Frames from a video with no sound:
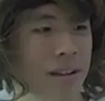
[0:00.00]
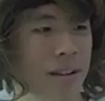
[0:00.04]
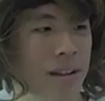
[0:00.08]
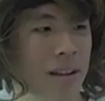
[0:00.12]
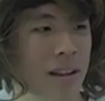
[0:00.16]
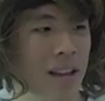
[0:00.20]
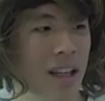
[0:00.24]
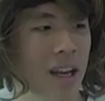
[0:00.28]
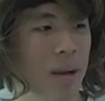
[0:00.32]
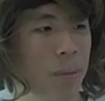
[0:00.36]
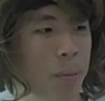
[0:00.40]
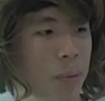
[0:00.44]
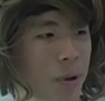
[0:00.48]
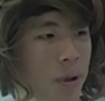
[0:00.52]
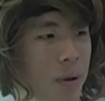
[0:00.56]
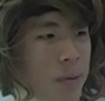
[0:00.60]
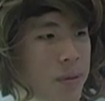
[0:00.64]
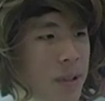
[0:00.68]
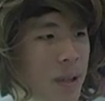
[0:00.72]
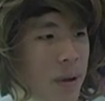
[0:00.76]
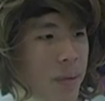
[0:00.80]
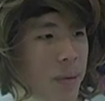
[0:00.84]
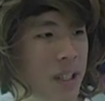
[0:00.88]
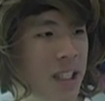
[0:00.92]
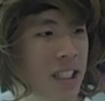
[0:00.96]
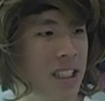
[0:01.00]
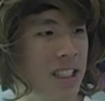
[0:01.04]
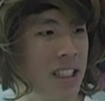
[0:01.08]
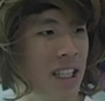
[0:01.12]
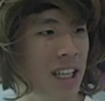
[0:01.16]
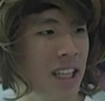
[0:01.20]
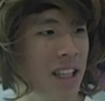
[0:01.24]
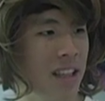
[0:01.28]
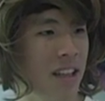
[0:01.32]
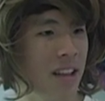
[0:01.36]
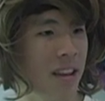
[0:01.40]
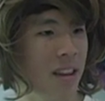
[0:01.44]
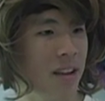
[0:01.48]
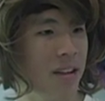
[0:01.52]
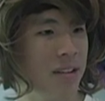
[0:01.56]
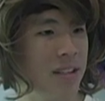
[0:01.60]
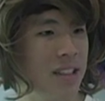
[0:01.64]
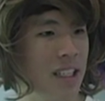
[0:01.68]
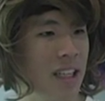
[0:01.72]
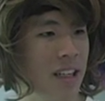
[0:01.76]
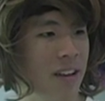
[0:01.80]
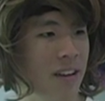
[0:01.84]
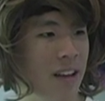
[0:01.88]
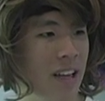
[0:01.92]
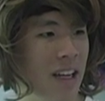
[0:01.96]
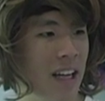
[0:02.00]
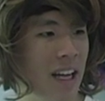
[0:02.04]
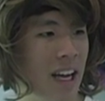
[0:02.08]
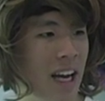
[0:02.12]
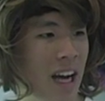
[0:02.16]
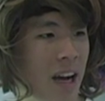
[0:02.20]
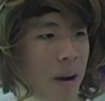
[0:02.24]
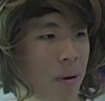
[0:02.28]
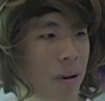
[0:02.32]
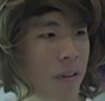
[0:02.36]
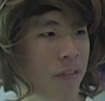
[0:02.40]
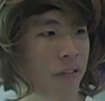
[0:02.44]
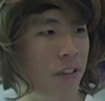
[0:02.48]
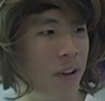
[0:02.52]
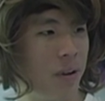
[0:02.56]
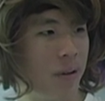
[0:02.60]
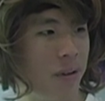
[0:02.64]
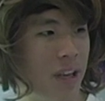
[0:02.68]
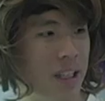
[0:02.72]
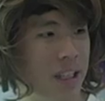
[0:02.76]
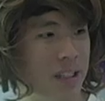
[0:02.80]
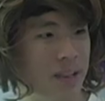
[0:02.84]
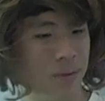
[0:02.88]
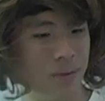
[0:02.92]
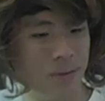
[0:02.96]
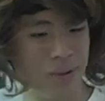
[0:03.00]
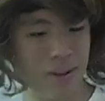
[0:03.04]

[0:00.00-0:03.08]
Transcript: Light bulbs? Are we deciding on those now? I want fluorescent